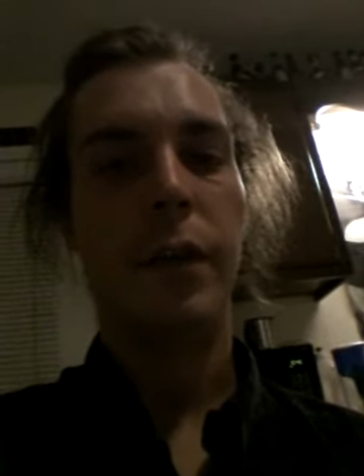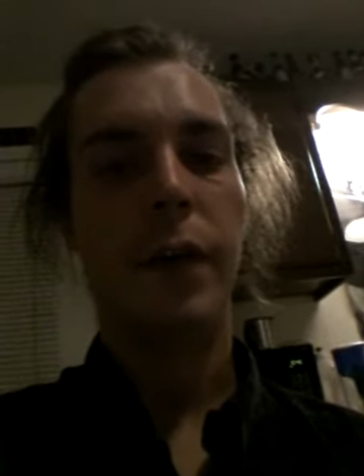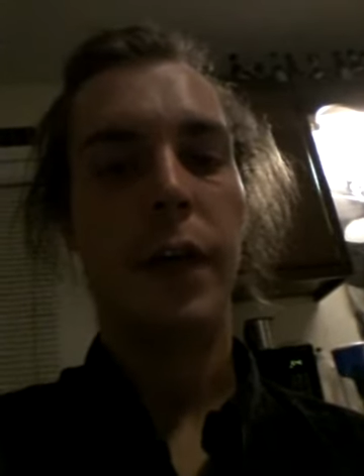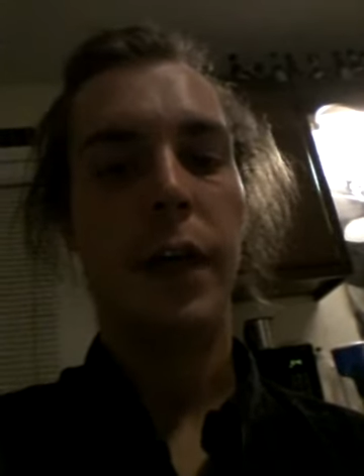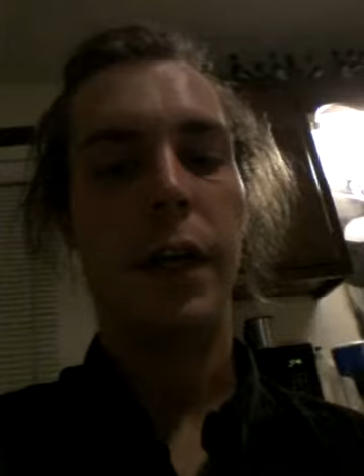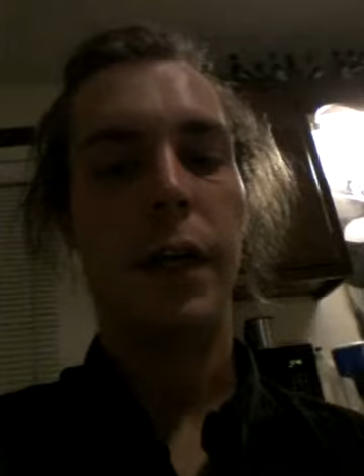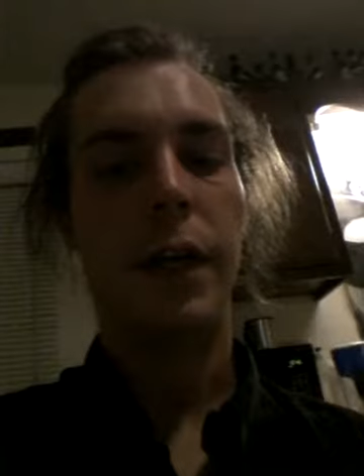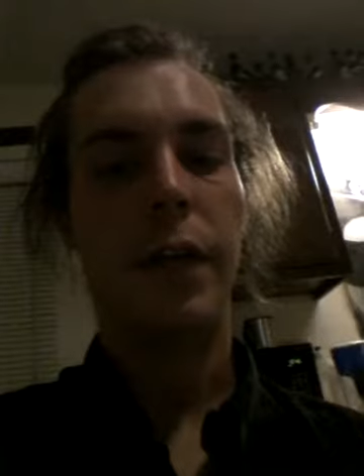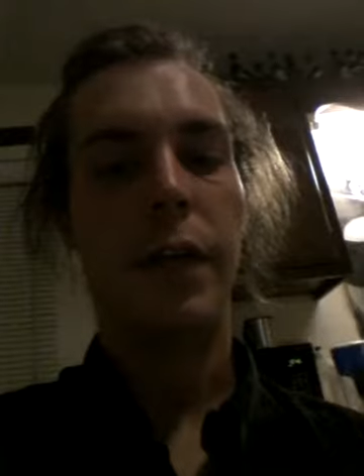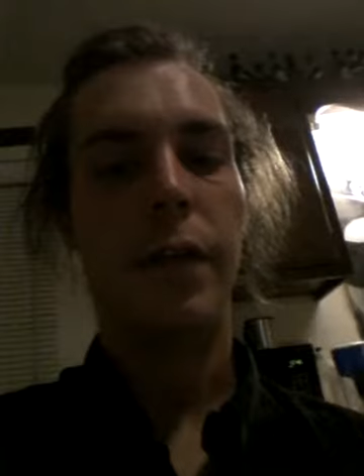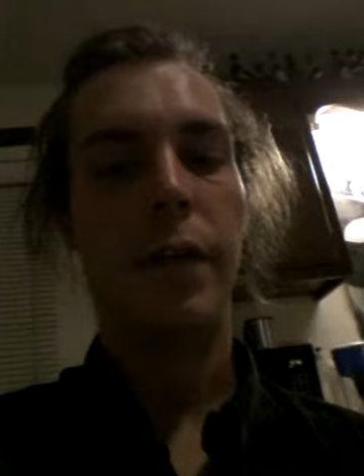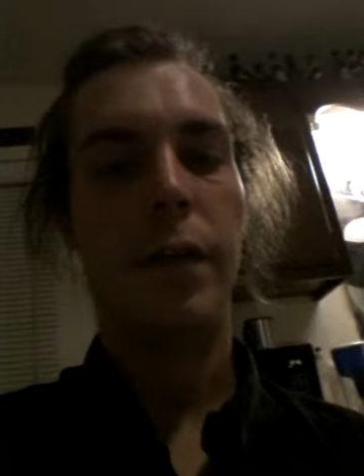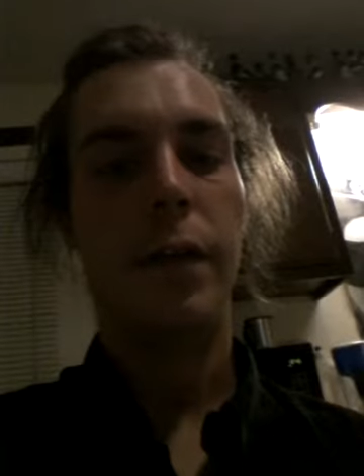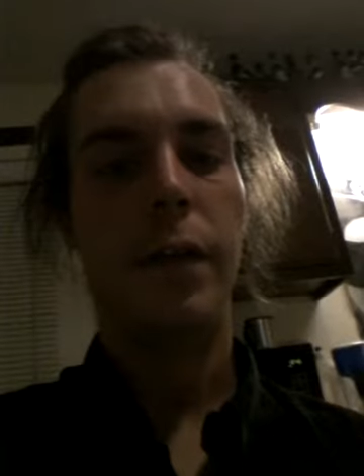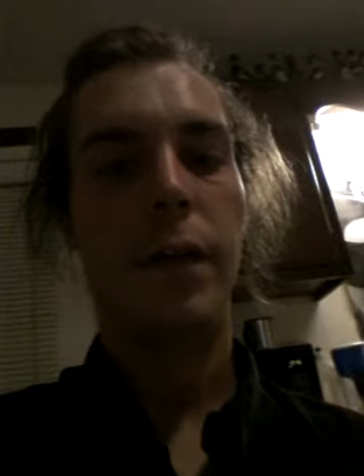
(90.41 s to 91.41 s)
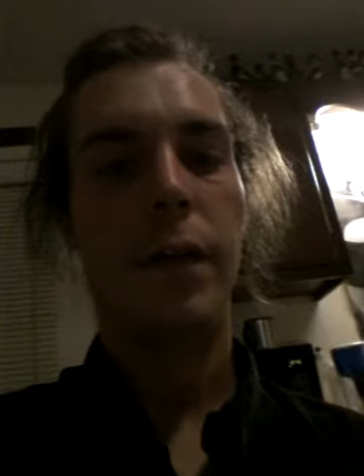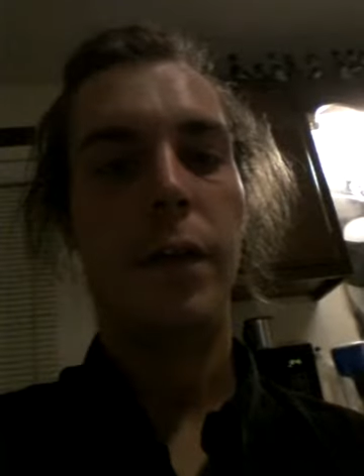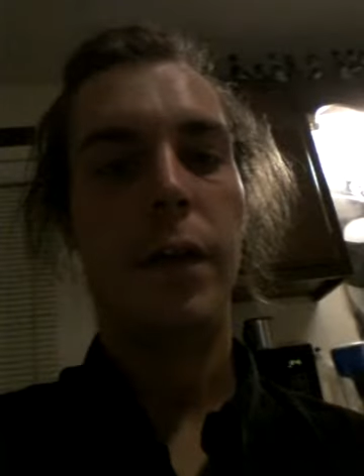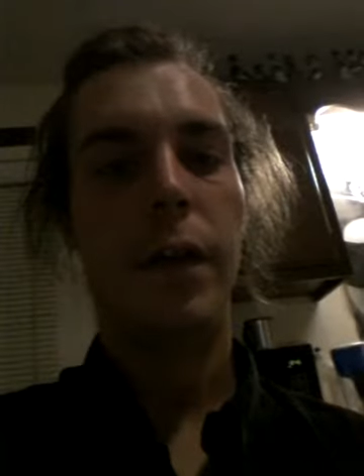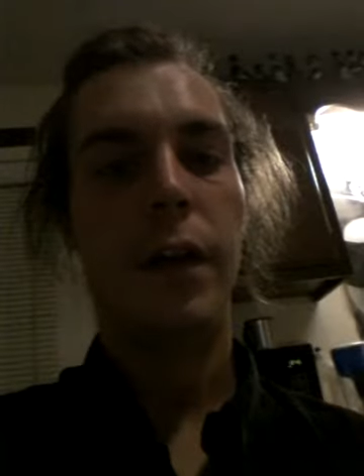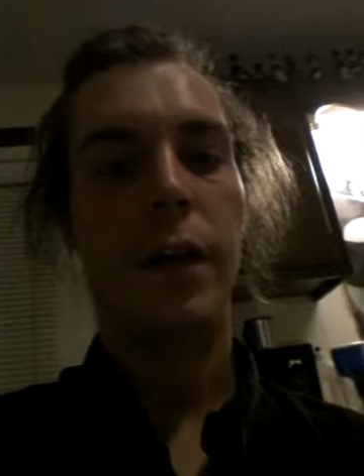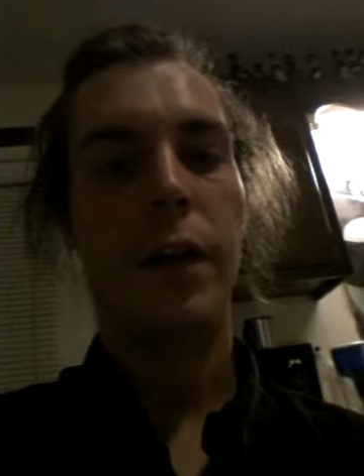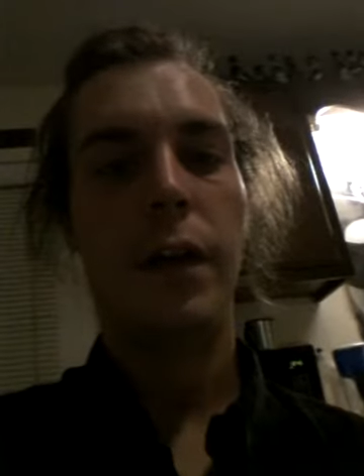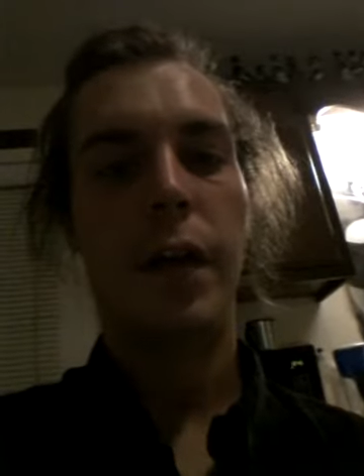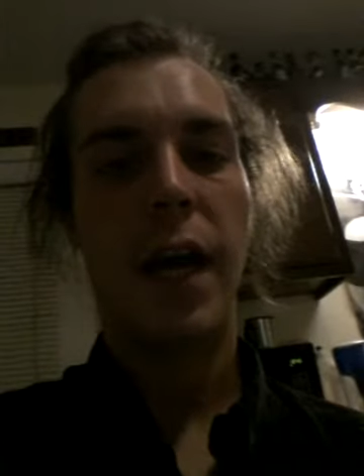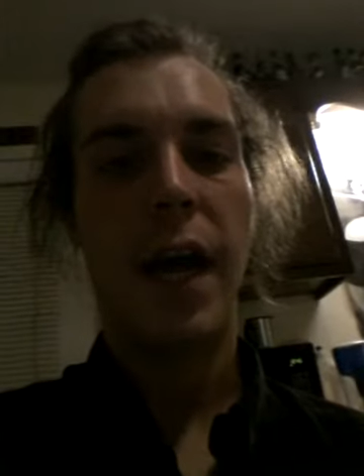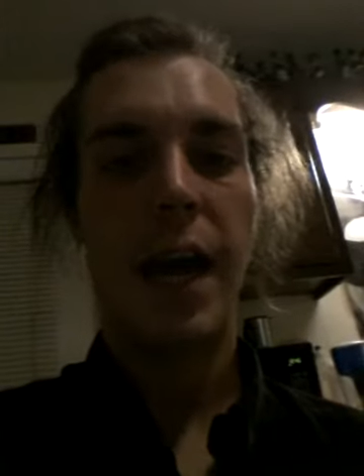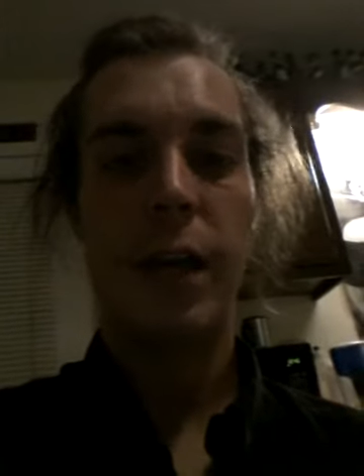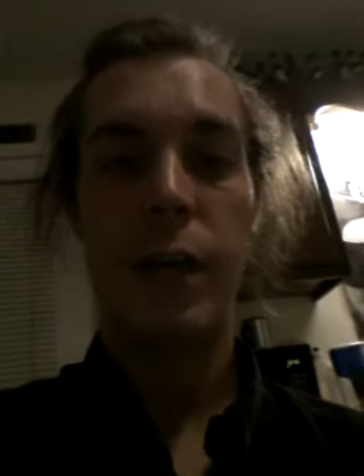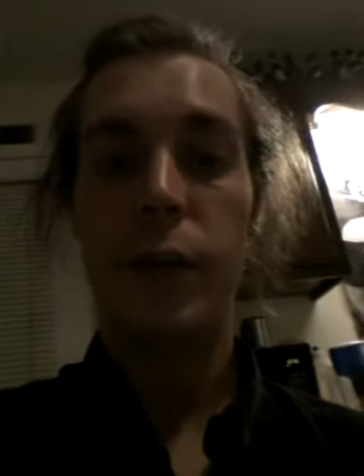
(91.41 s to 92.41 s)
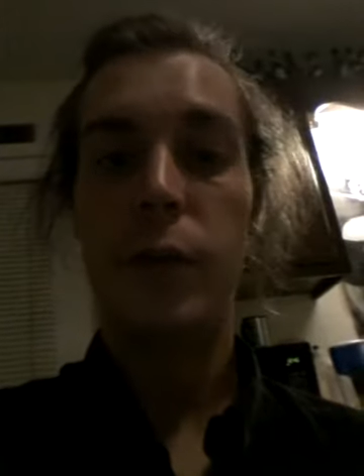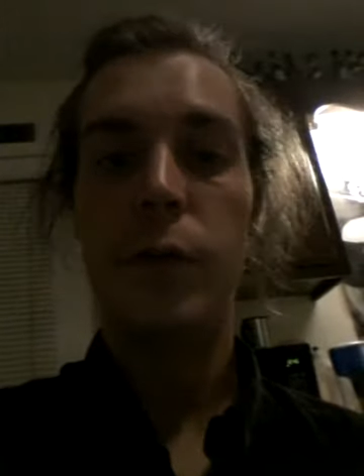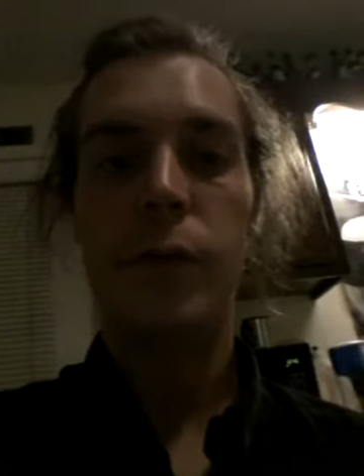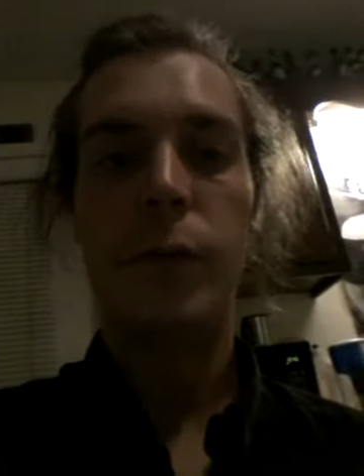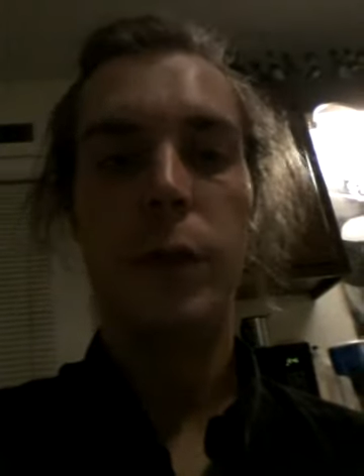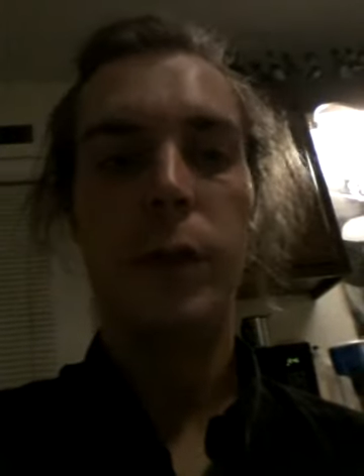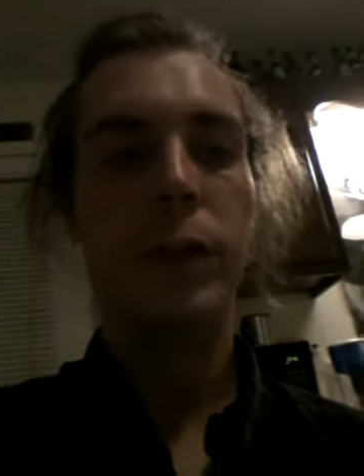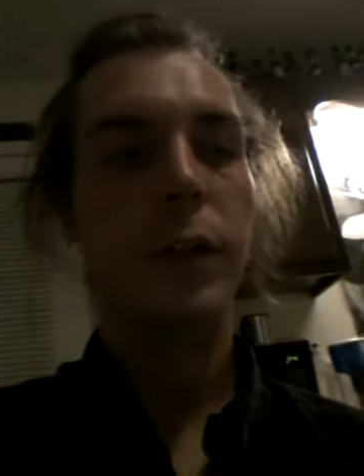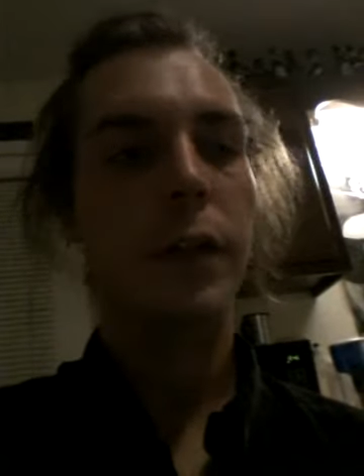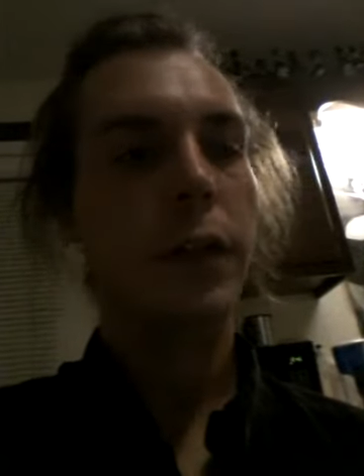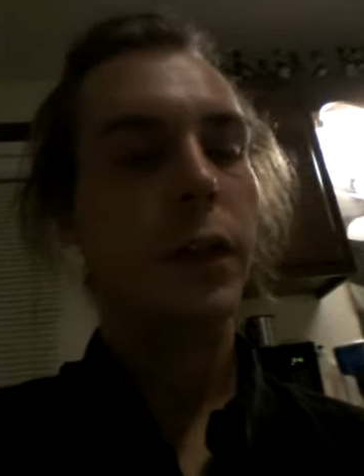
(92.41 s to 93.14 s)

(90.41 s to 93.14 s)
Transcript: and how to use one.